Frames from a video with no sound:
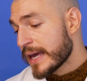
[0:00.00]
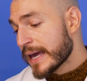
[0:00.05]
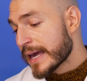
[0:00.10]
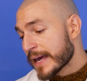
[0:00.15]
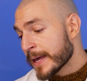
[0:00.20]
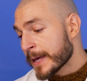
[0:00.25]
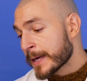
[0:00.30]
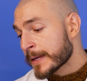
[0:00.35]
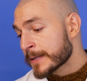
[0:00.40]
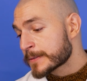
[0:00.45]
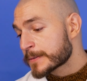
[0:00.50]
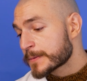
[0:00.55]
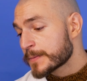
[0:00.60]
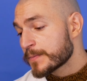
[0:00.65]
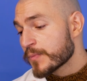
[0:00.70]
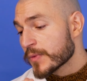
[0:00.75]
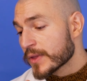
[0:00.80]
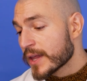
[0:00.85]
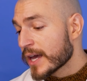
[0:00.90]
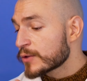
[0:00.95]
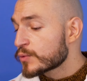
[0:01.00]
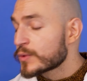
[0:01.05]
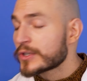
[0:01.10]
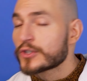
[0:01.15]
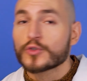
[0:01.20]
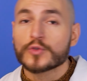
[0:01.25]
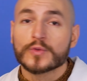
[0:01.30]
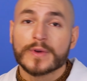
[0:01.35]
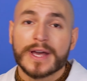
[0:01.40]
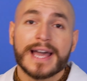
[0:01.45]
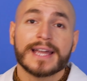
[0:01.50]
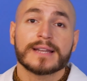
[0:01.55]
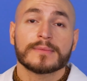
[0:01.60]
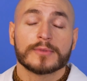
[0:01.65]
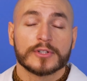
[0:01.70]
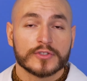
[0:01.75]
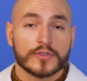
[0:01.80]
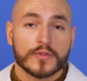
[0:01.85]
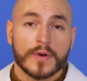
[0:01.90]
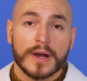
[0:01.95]
And then we do
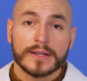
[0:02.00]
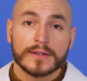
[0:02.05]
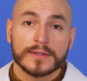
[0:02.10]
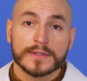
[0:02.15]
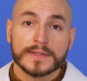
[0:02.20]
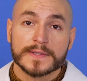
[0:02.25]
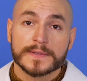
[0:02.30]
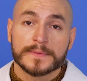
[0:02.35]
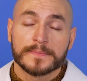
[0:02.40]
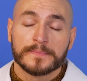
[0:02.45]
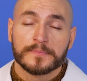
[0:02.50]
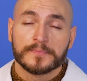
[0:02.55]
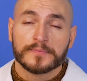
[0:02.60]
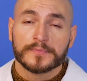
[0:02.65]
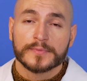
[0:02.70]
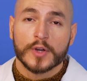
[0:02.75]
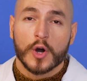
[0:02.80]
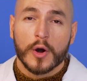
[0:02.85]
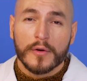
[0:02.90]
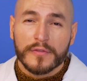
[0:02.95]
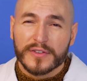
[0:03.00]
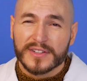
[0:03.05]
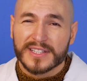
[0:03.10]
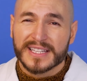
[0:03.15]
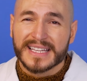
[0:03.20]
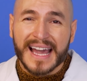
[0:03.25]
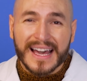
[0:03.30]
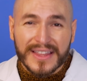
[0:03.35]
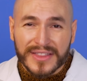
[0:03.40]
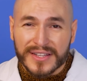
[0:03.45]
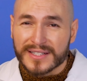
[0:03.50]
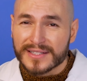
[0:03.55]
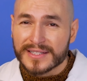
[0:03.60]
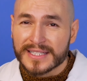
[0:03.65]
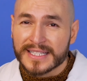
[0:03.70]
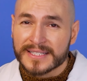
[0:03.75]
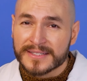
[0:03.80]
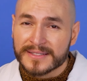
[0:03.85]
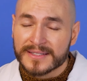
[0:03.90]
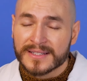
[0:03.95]
animal trials, hopefully
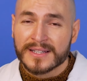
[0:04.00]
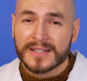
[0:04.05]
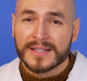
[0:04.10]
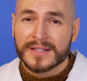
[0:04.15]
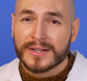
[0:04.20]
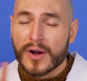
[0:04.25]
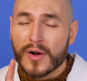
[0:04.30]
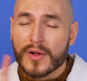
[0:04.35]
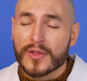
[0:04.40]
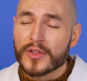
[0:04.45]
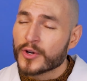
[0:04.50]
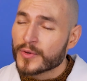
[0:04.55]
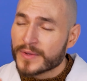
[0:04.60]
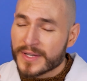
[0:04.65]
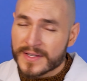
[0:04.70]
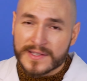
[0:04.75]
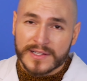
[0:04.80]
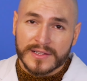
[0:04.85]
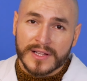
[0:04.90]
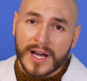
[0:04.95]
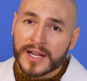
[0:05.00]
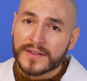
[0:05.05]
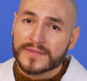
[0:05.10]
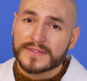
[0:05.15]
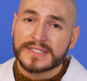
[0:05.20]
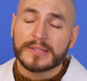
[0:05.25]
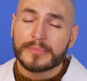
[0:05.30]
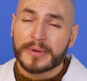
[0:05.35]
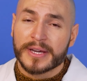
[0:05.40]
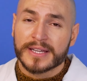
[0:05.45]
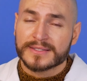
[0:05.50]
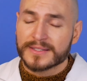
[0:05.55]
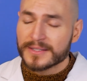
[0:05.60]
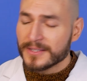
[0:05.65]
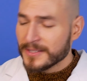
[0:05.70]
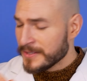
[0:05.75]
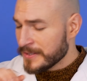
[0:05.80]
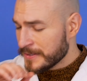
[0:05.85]
ethically, although there's a lot of debate.